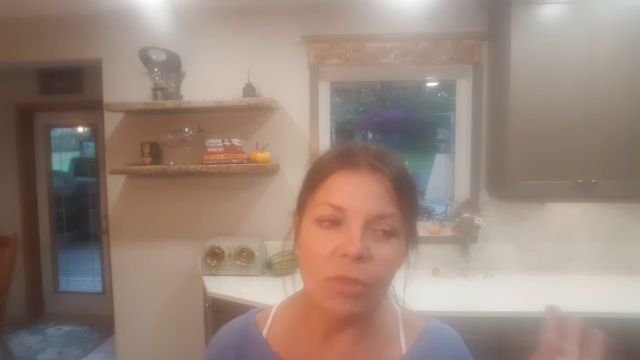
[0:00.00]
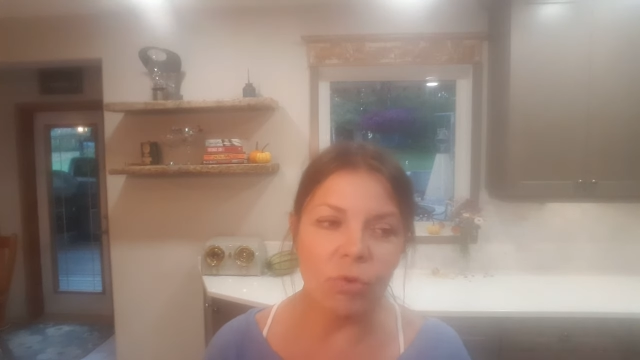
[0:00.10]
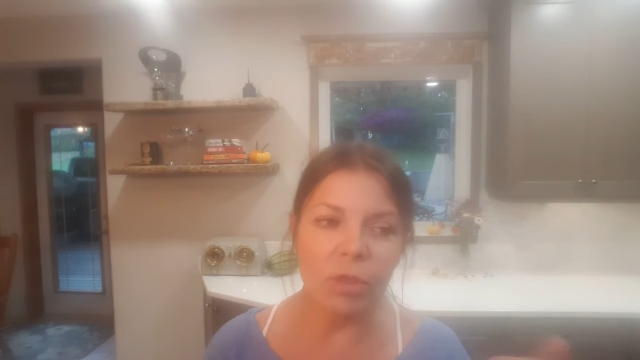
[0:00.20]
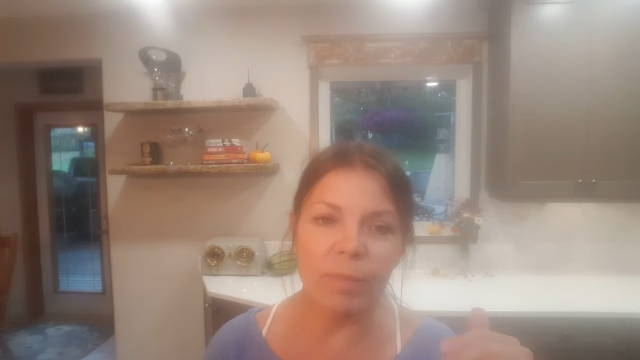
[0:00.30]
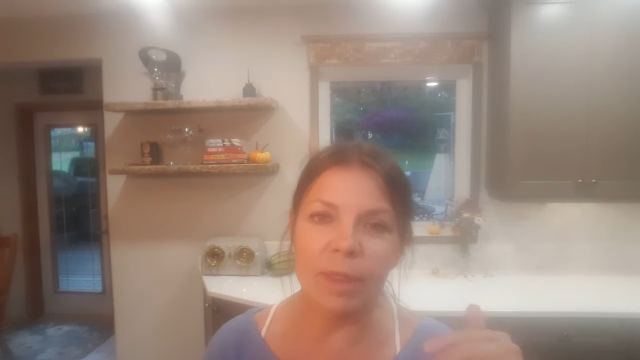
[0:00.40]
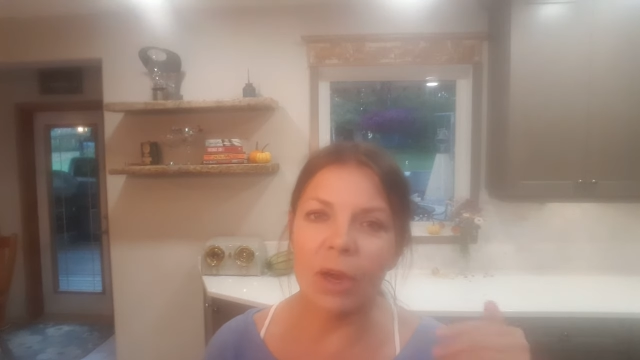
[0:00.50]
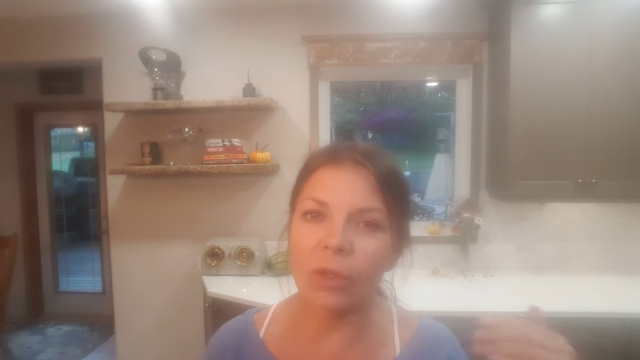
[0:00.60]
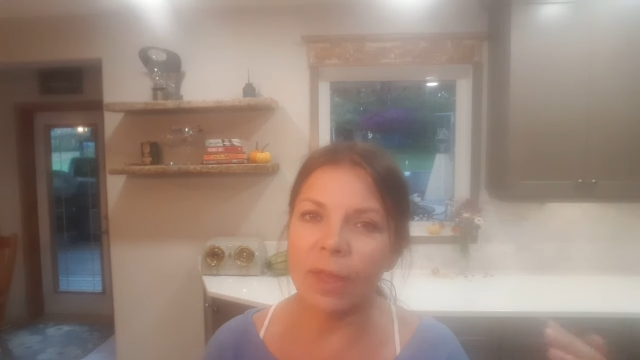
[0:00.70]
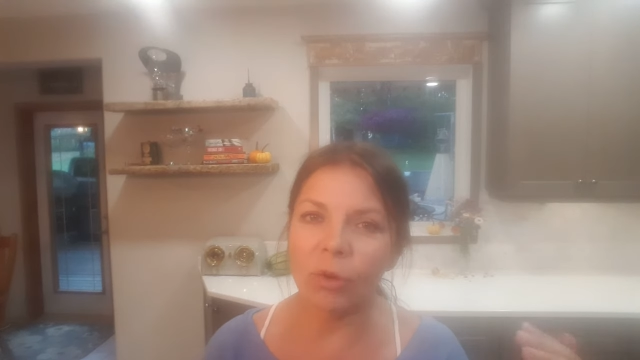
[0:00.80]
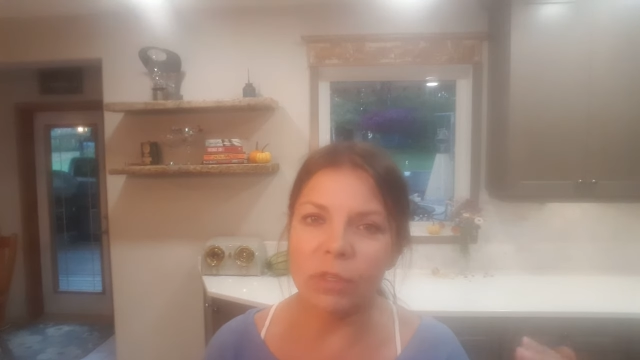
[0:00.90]
Throw them in there
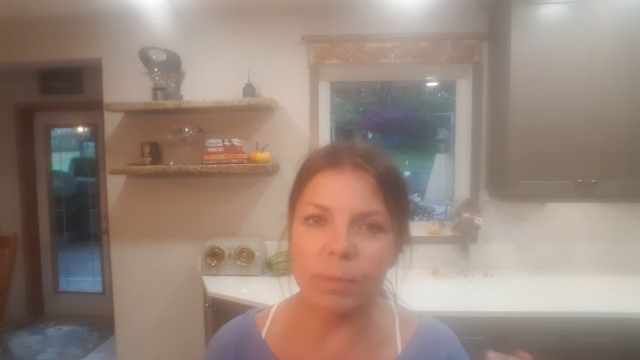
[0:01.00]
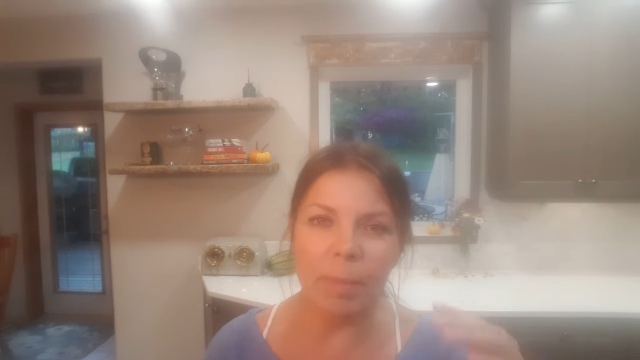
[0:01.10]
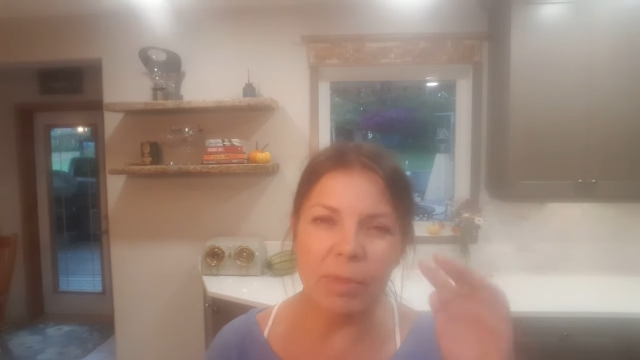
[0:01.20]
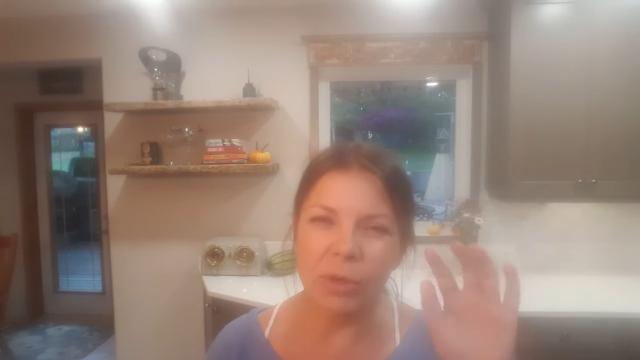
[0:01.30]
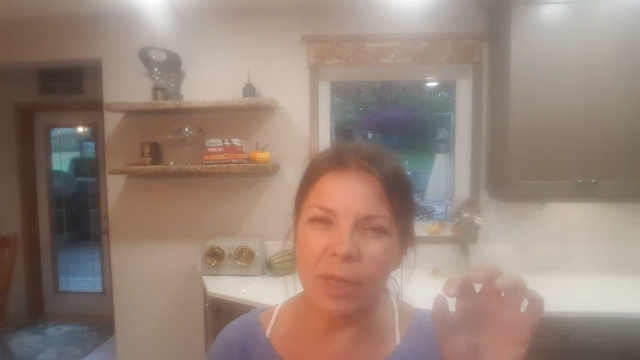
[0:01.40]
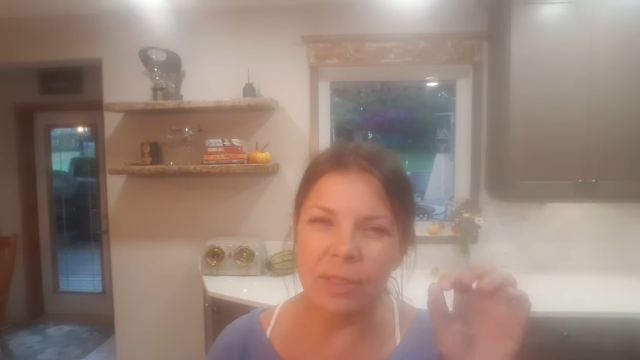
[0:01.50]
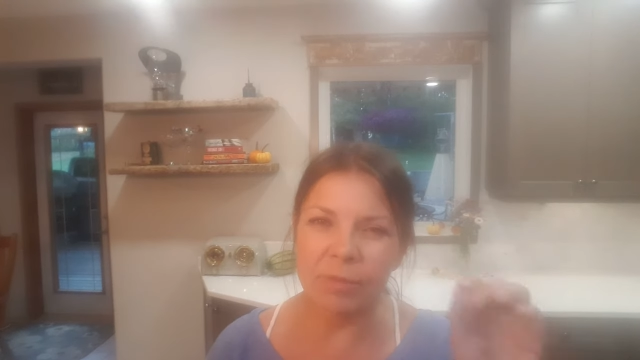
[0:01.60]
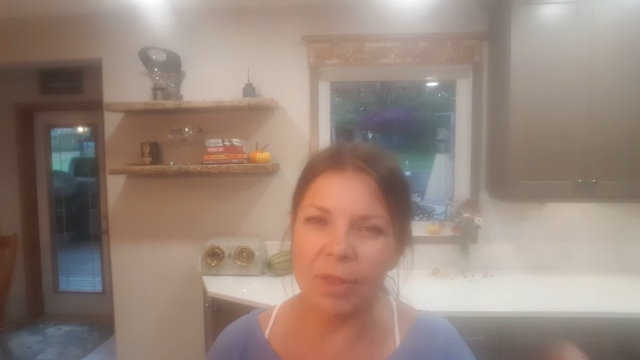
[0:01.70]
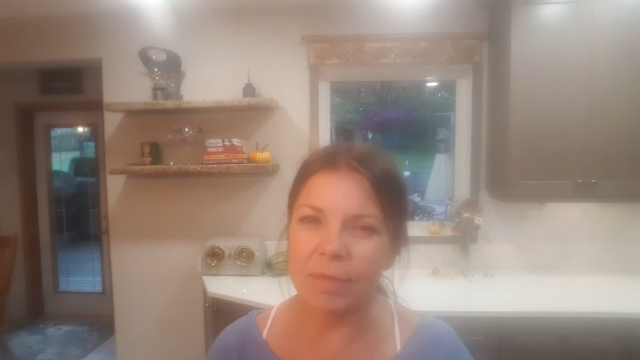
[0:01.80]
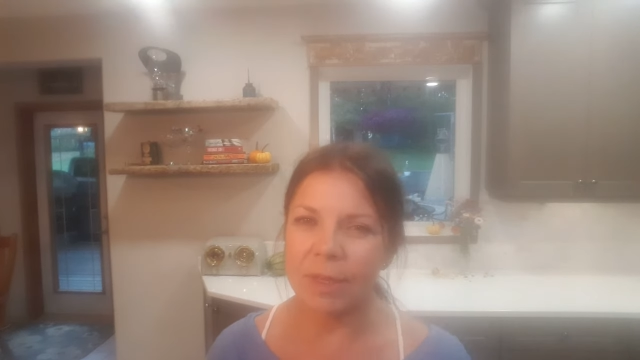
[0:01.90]
and they crisp up and they're nice and
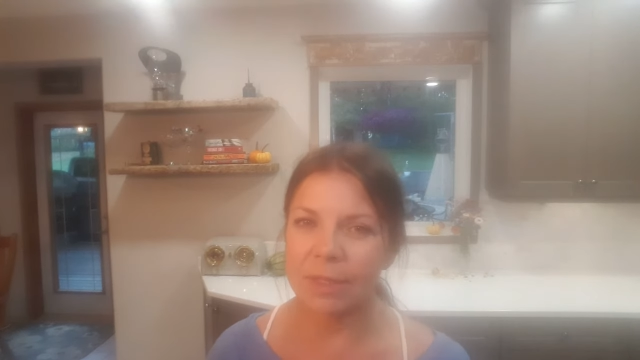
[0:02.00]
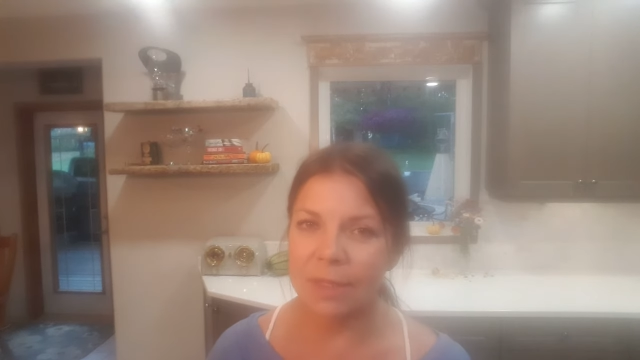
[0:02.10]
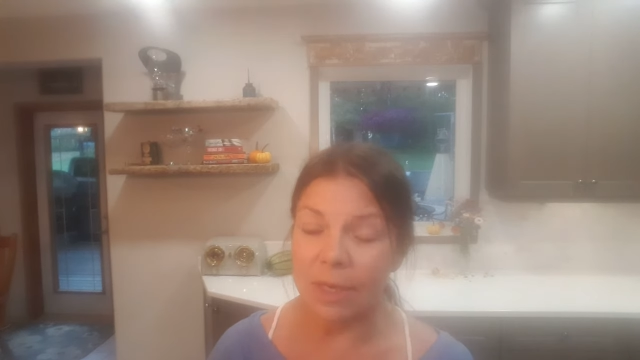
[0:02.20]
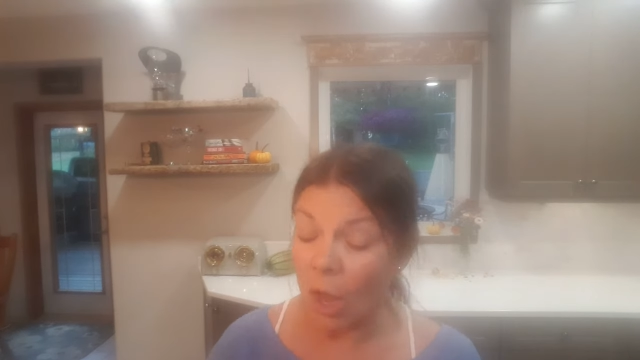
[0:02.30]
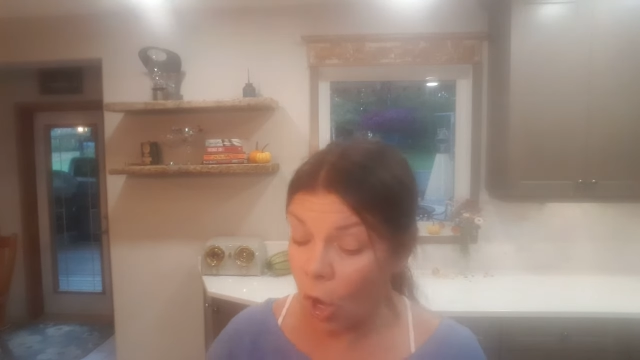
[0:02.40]
fluffy inside.